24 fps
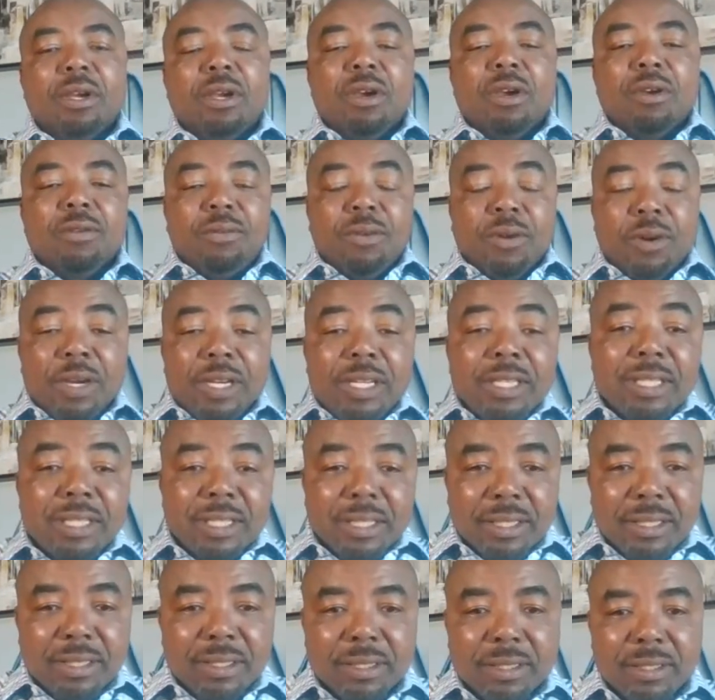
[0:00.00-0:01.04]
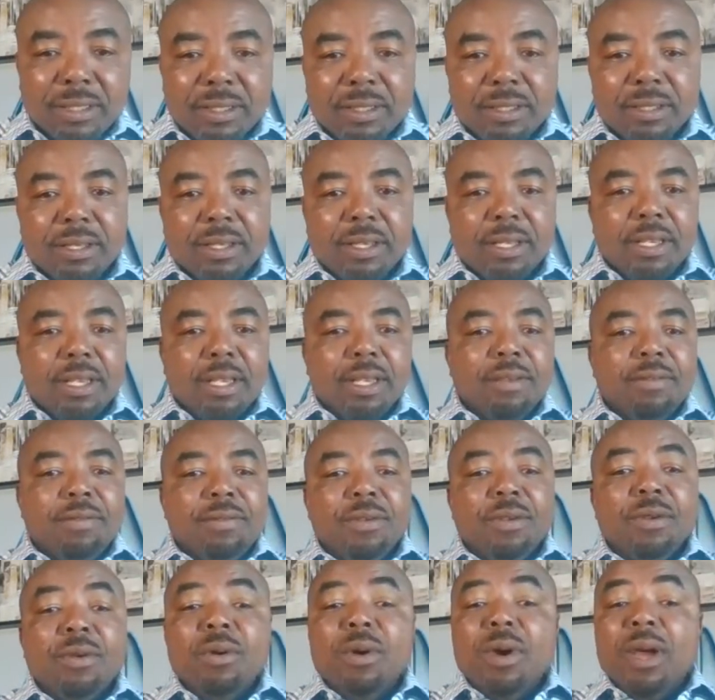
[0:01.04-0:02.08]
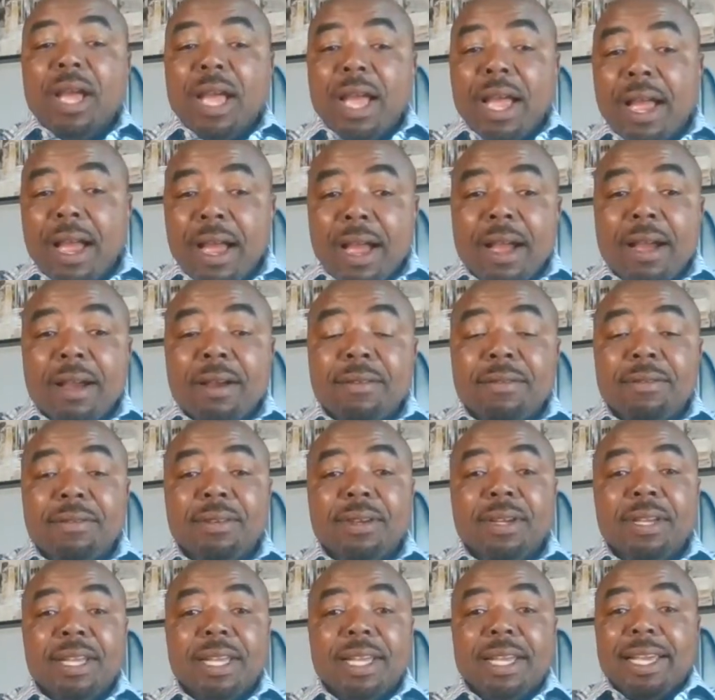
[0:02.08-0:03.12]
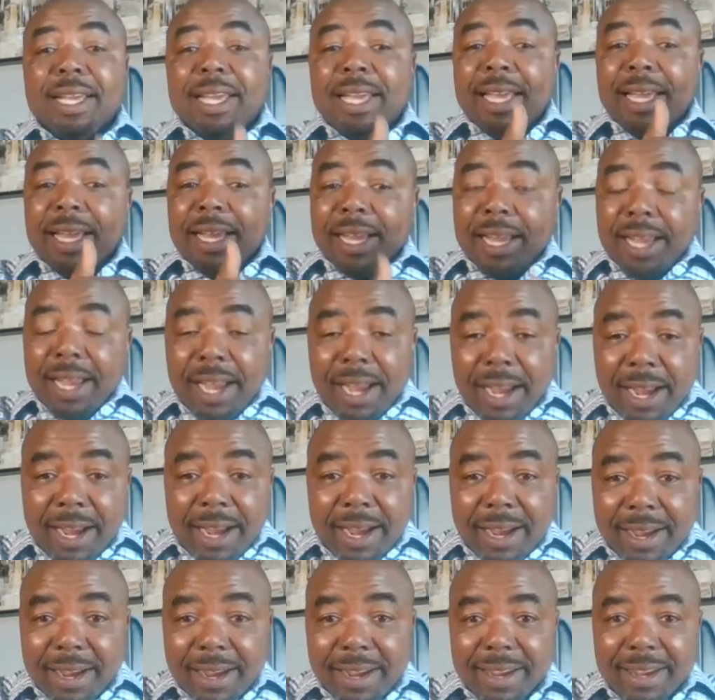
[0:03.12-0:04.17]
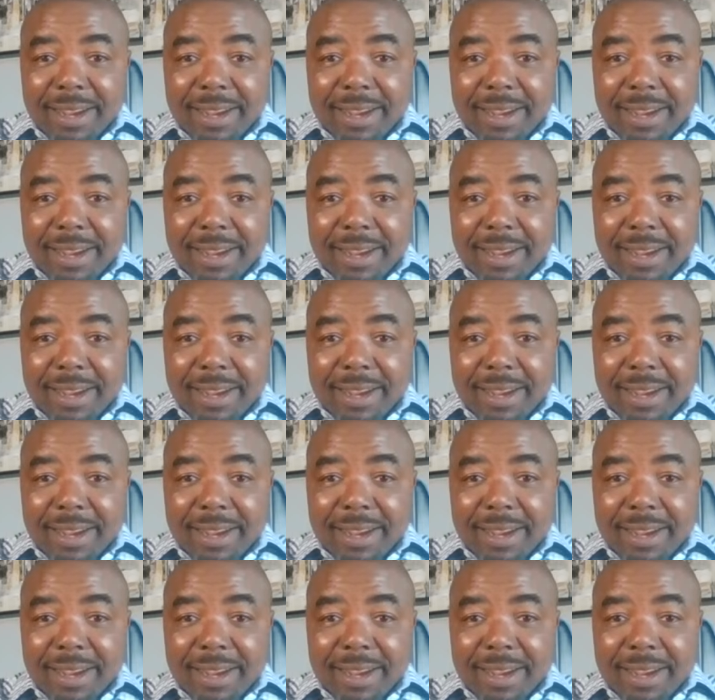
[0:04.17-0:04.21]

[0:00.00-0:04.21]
For instance, if you have a car,